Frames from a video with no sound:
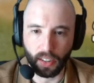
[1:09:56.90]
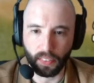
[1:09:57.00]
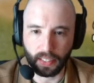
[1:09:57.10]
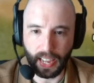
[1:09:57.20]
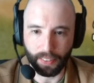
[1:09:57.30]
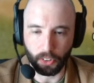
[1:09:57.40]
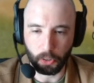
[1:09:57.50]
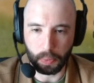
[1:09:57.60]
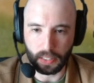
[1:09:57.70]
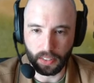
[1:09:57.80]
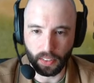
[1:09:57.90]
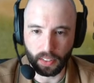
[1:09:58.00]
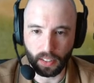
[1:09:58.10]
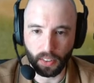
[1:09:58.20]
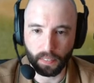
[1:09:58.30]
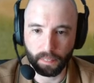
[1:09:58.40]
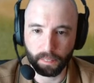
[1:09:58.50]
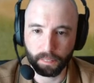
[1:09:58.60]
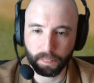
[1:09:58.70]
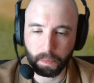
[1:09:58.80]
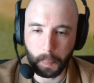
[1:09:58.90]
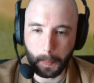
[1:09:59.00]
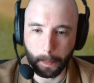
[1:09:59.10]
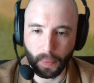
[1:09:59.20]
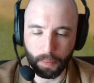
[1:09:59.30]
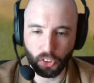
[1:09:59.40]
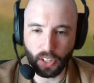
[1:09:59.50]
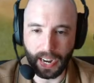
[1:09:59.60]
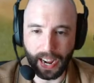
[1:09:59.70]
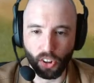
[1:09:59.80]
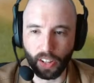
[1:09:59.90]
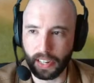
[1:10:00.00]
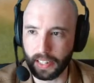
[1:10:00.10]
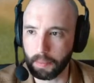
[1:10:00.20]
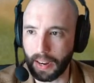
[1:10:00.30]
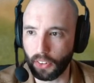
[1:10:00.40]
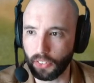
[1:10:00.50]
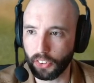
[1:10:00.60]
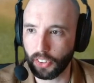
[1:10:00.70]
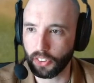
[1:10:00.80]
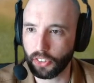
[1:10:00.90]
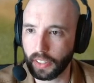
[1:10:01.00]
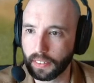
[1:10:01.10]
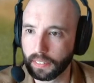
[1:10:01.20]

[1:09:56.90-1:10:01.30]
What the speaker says: caverns beneath it, you know? I'm just going to outline it in mountains, essentially.